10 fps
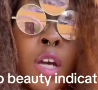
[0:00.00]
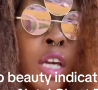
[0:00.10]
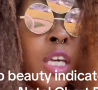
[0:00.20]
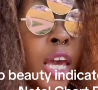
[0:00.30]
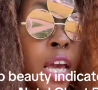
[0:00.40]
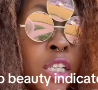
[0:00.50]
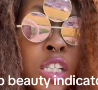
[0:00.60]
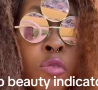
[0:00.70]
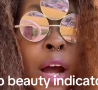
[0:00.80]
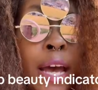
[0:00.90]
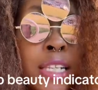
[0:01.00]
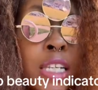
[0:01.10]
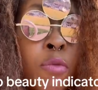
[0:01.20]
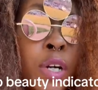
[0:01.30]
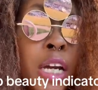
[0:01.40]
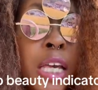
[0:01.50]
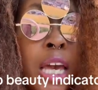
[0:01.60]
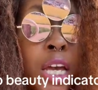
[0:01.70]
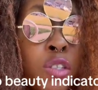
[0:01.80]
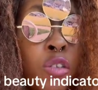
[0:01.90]
Cancer rising with a
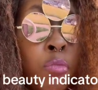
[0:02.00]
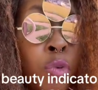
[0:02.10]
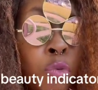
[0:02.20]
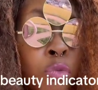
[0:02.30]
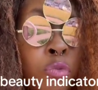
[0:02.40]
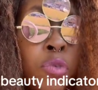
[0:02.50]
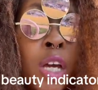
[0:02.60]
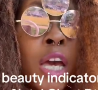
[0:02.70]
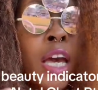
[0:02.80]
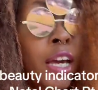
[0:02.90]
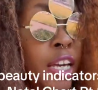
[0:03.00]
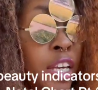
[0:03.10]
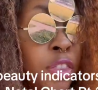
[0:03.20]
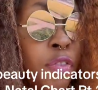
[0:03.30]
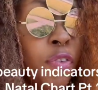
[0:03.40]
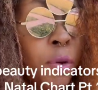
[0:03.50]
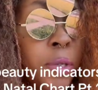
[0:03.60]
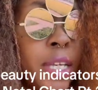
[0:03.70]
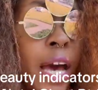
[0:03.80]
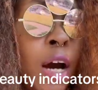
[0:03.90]
Cancer moon in the first
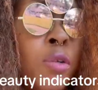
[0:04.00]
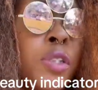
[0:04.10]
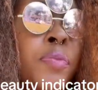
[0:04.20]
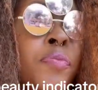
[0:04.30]
house,